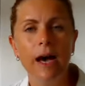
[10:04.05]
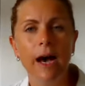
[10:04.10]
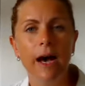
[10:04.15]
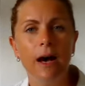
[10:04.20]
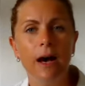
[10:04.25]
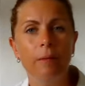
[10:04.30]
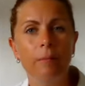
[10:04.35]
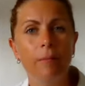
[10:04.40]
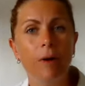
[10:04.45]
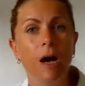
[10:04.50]

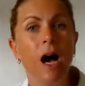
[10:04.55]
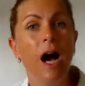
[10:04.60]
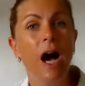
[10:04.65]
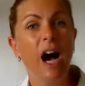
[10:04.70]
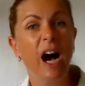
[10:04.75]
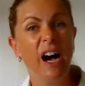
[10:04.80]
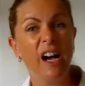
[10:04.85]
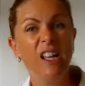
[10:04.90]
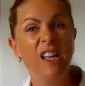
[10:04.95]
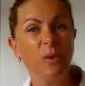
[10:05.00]

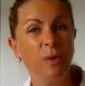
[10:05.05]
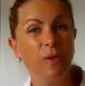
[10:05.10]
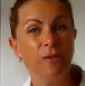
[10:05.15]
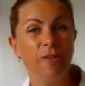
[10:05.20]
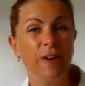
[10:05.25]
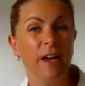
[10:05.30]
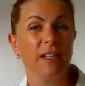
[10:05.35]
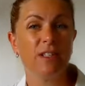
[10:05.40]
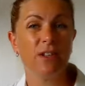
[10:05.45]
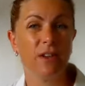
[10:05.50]
Are you in
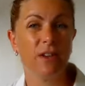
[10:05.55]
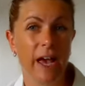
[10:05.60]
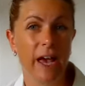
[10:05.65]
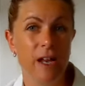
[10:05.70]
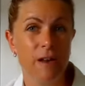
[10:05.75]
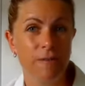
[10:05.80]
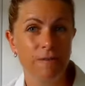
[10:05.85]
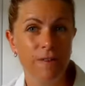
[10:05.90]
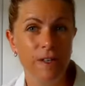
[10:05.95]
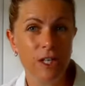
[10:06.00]
fact
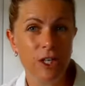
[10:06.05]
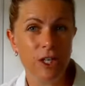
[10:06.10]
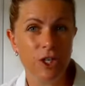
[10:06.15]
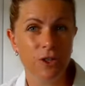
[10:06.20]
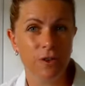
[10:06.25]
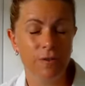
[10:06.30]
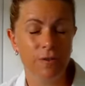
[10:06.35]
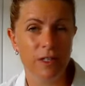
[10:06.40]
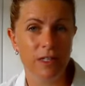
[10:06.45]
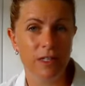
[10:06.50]
okay to
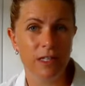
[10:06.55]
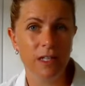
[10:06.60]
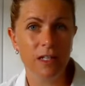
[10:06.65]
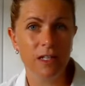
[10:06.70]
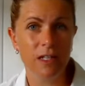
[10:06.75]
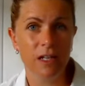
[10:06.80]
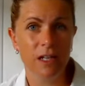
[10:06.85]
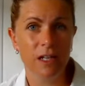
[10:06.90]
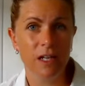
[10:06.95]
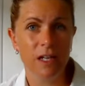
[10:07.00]
finish your
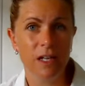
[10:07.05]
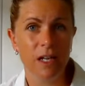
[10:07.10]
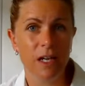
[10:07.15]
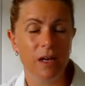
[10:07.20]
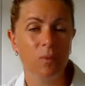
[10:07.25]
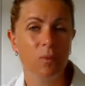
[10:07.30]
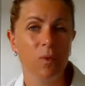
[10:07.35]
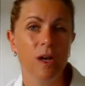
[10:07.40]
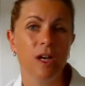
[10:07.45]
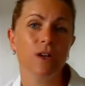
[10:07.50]
visit?
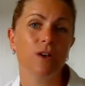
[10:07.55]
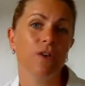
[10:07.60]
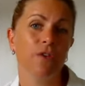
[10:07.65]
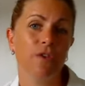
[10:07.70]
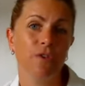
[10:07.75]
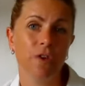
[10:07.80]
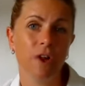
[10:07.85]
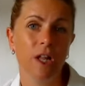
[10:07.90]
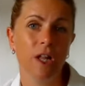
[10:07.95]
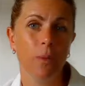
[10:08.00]
And we're going to
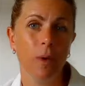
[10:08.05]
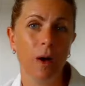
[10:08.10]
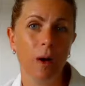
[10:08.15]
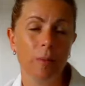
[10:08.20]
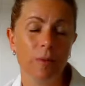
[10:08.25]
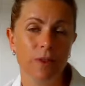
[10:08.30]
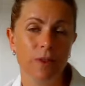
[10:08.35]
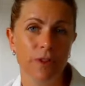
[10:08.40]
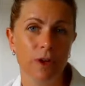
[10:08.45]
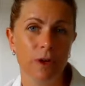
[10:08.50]
follow
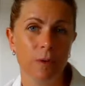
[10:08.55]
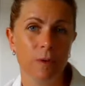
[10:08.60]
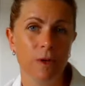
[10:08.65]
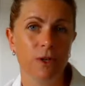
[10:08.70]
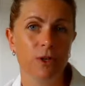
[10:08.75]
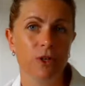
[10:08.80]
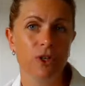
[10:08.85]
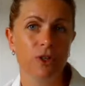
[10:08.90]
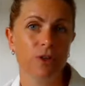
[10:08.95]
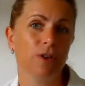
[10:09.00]
up with you
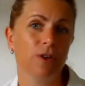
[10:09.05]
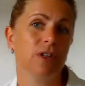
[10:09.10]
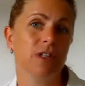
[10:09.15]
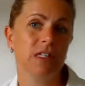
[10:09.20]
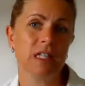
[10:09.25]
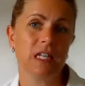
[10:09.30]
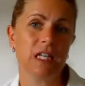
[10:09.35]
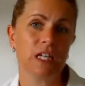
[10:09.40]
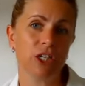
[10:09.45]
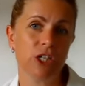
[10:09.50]
because you're going to
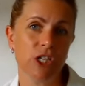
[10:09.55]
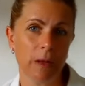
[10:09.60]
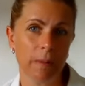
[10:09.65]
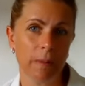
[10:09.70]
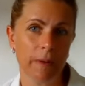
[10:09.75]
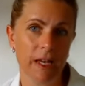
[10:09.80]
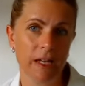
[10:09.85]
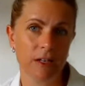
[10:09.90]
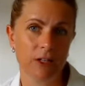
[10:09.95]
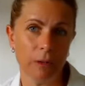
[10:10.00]
see your
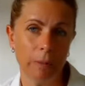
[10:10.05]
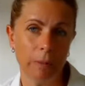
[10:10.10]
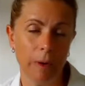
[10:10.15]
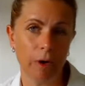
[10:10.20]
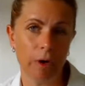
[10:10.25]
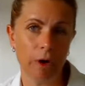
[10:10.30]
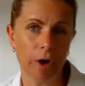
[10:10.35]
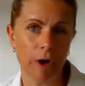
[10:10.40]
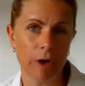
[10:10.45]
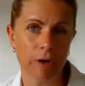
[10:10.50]
GP
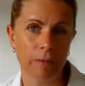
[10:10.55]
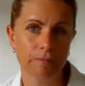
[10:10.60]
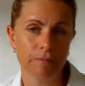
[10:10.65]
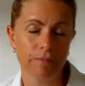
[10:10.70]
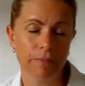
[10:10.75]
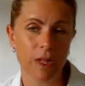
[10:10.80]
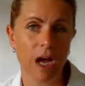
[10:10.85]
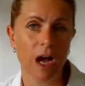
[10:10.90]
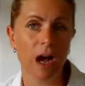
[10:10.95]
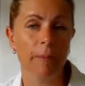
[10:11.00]
tomorrow
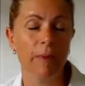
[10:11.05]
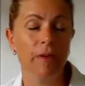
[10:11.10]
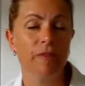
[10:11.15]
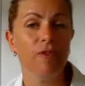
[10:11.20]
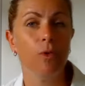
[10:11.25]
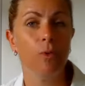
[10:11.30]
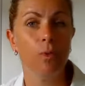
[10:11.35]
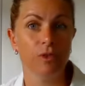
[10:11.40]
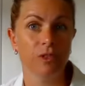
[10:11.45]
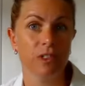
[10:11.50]

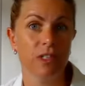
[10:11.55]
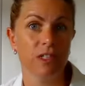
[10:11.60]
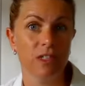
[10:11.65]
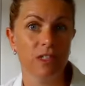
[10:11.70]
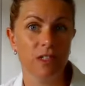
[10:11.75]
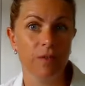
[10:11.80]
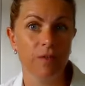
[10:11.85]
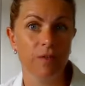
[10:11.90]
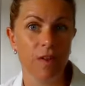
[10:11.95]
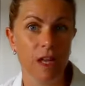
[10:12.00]
if it wasn't
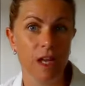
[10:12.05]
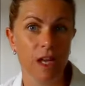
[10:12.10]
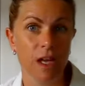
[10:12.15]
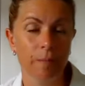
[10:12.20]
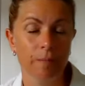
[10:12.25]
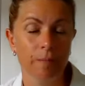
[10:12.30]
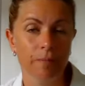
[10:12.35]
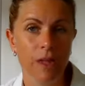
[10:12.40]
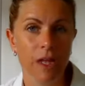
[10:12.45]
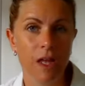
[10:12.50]

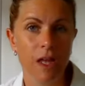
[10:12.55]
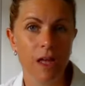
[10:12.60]
severe.